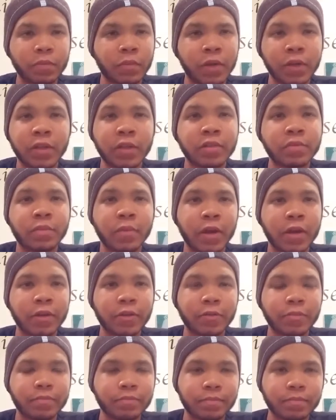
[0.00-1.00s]
But it doesn't
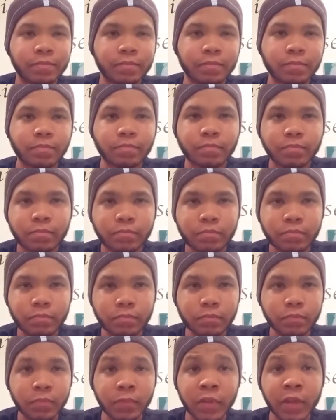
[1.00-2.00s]
matter.
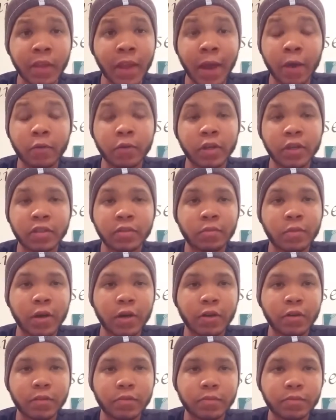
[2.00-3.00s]
Now it doesn't
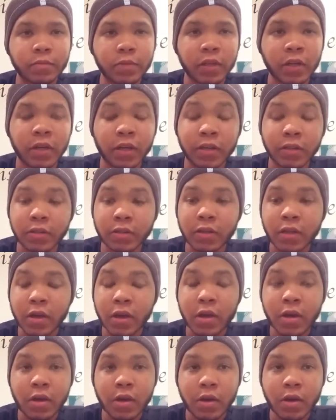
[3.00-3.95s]
matter because